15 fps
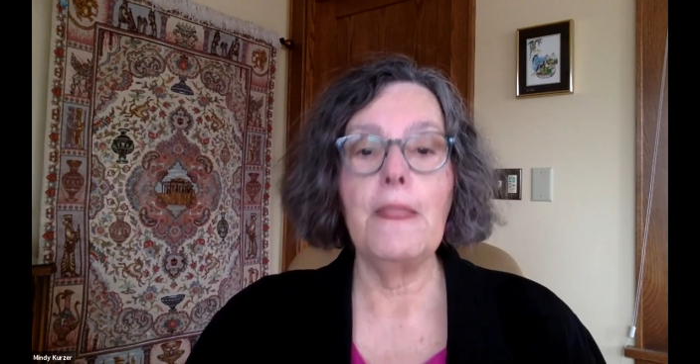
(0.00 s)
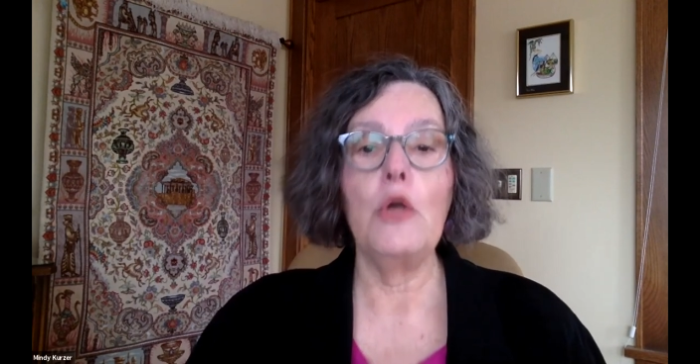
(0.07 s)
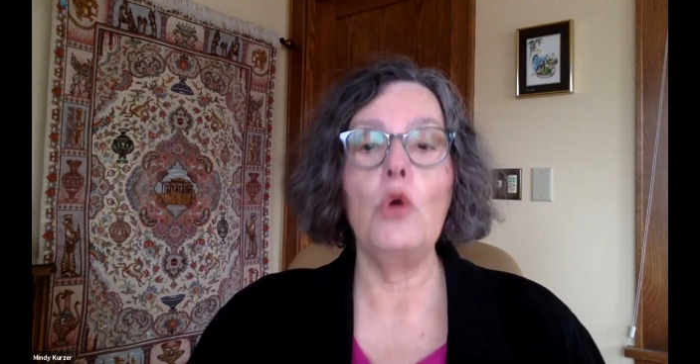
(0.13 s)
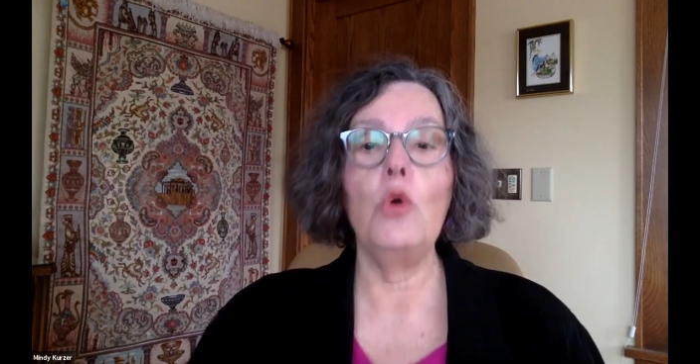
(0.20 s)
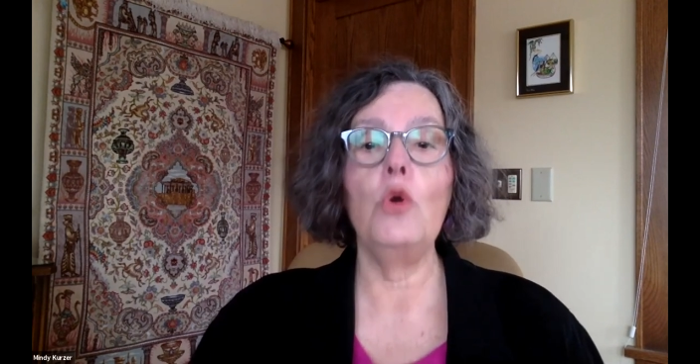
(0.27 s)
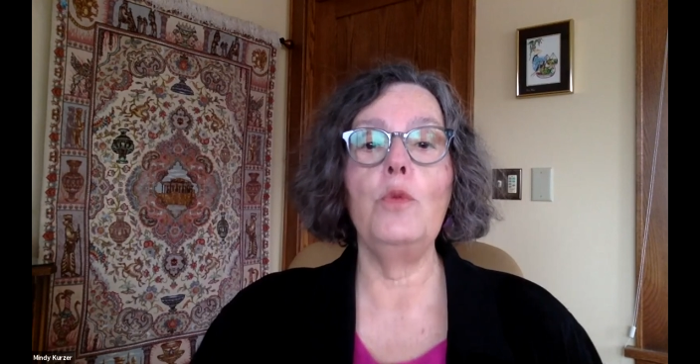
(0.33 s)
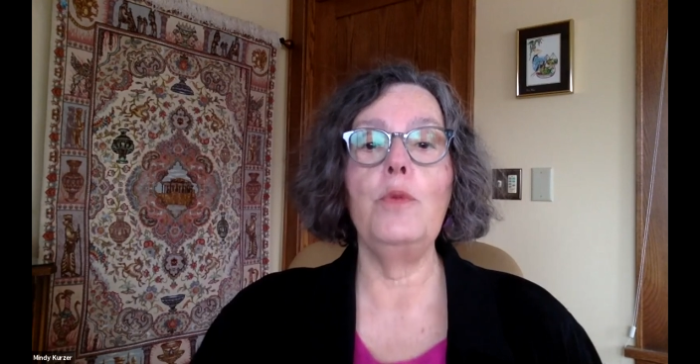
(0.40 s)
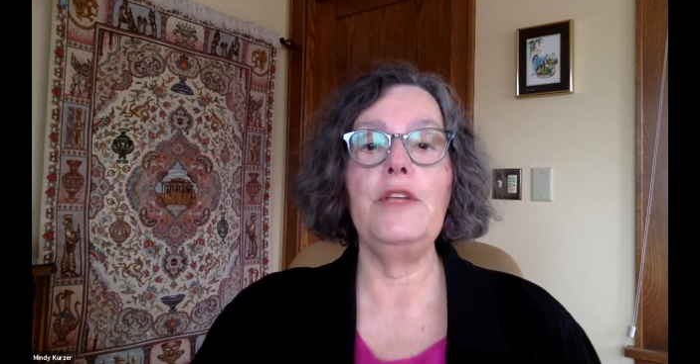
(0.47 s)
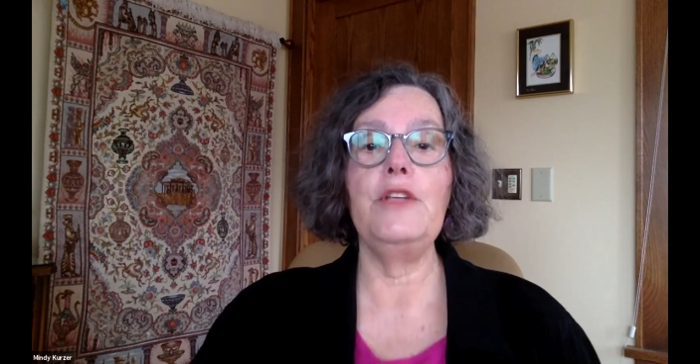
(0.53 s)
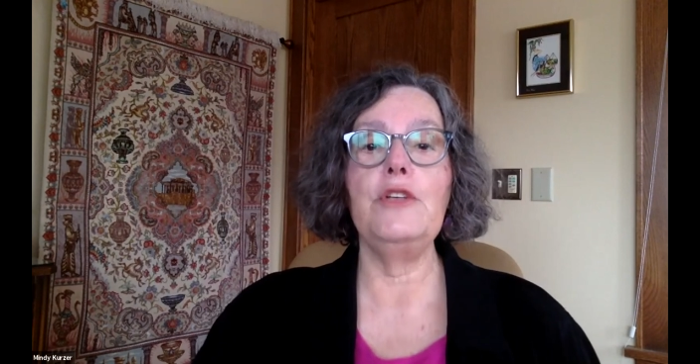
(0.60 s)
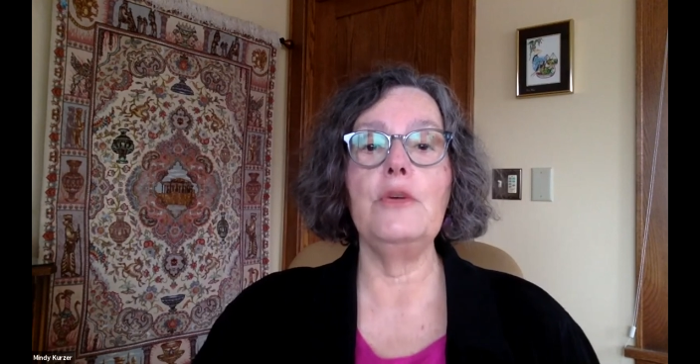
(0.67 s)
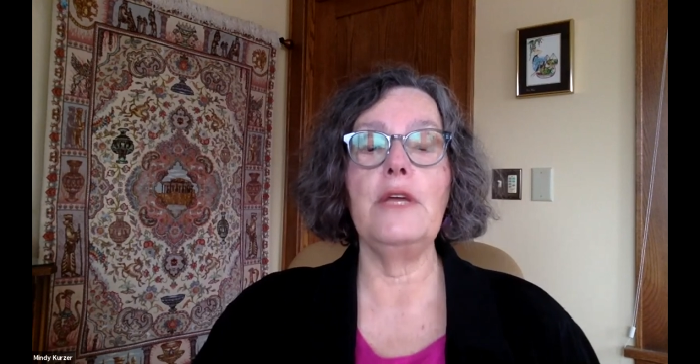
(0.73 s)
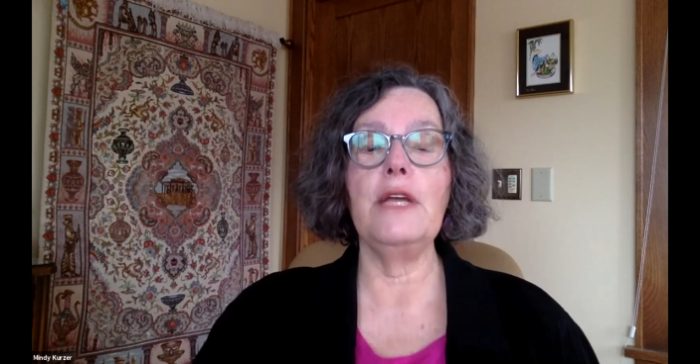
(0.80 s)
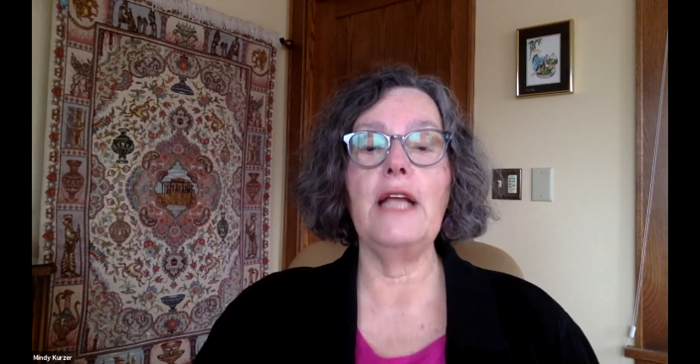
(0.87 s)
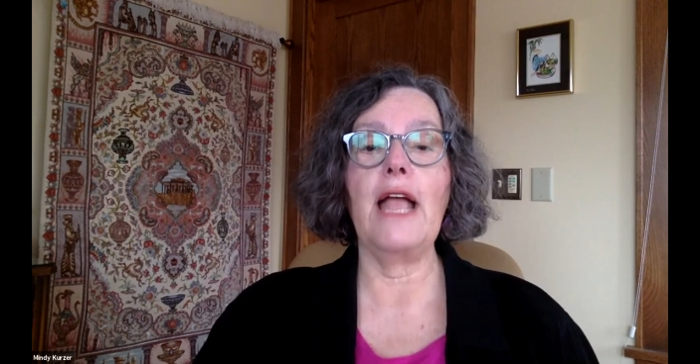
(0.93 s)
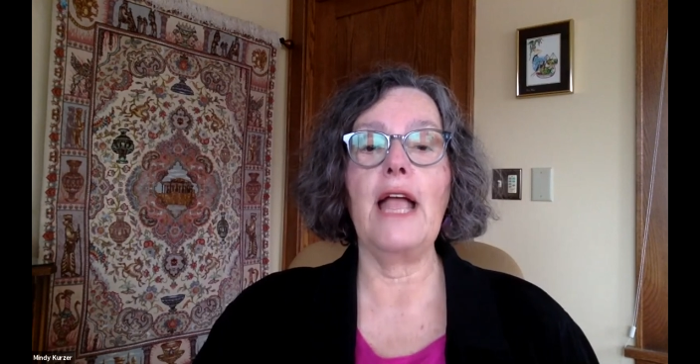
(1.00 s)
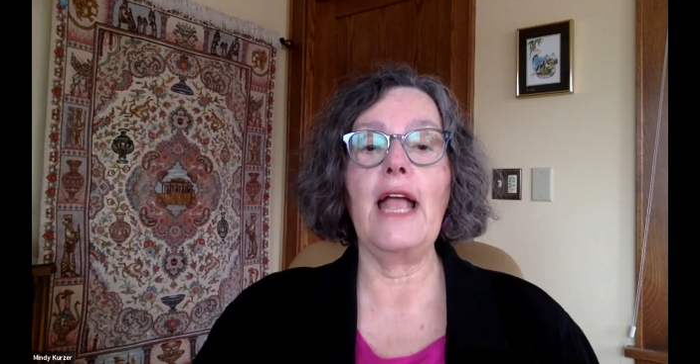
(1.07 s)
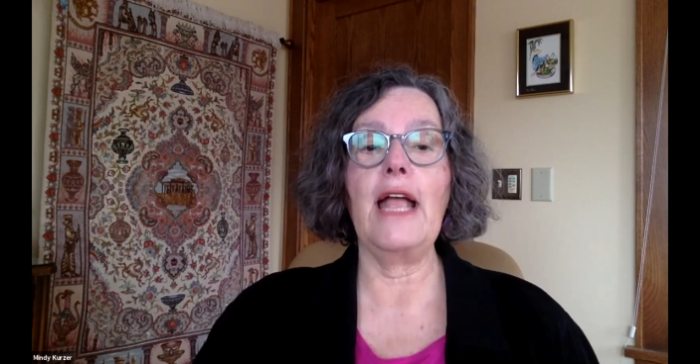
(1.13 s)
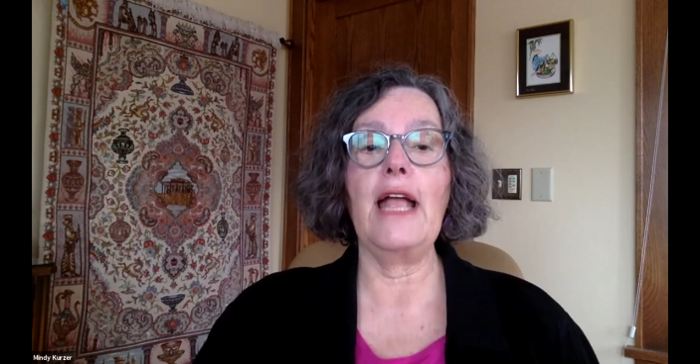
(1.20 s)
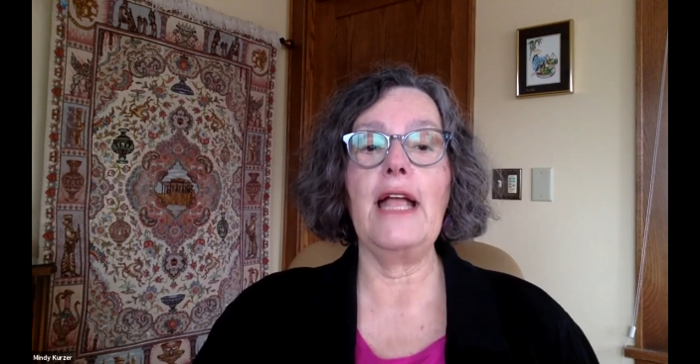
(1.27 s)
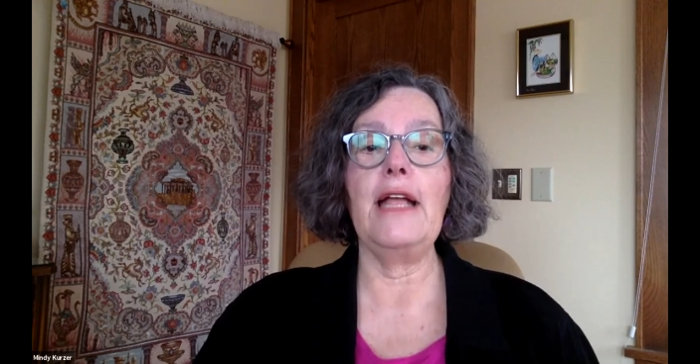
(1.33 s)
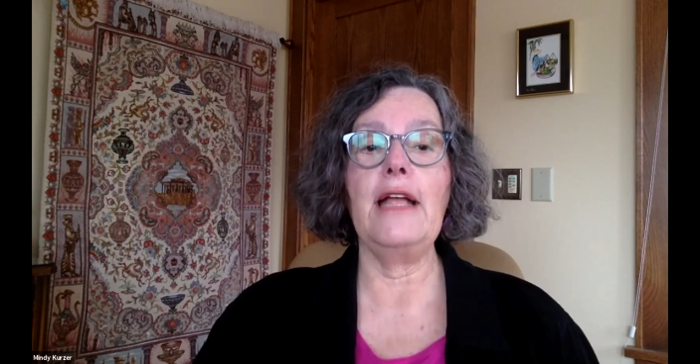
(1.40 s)
who will be doing
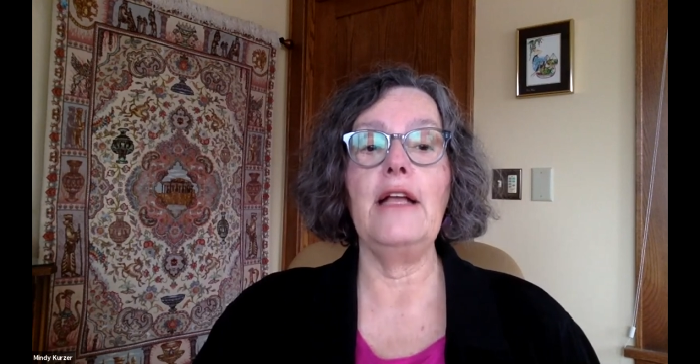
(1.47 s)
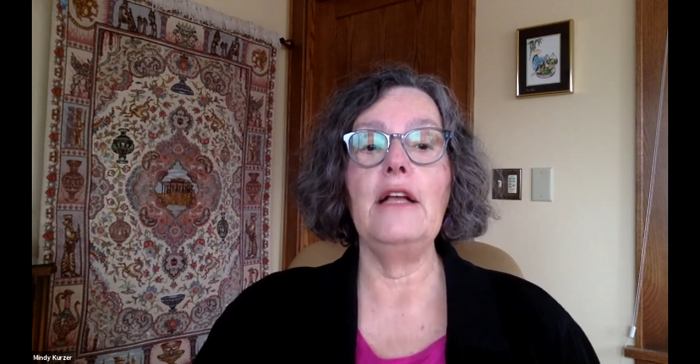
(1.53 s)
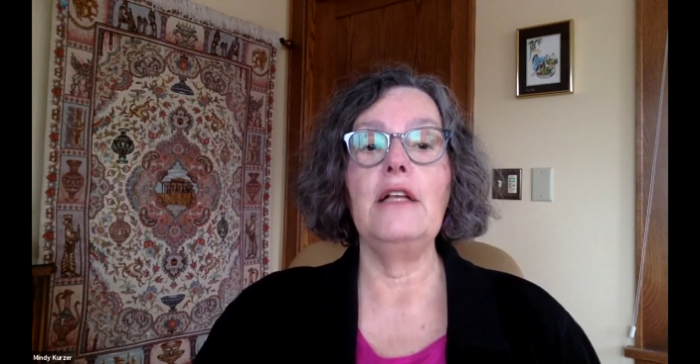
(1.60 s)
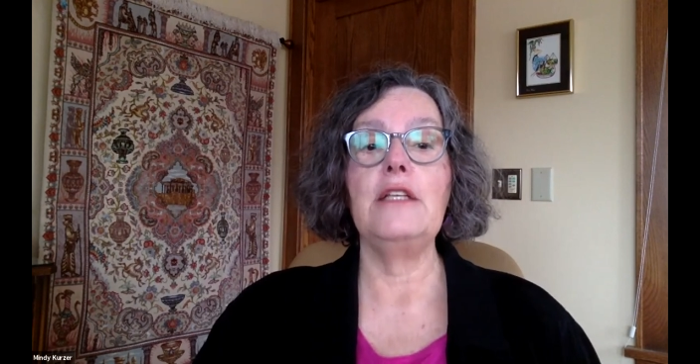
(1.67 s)
a